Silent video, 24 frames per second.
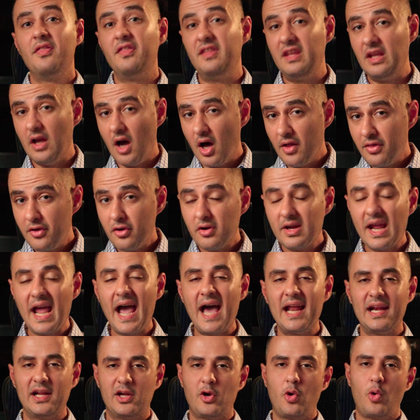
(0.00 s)
The other
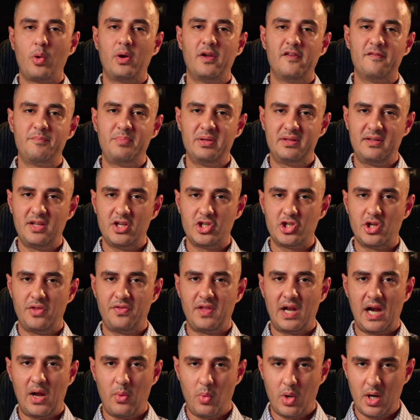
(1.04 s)
category of petition
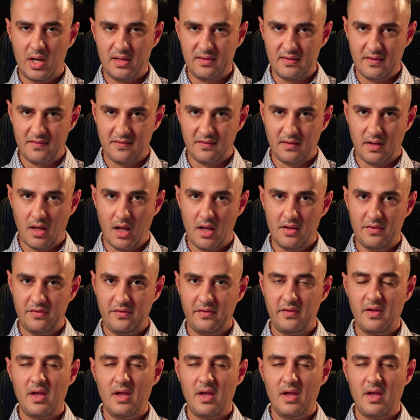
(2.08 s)
that I want to discuss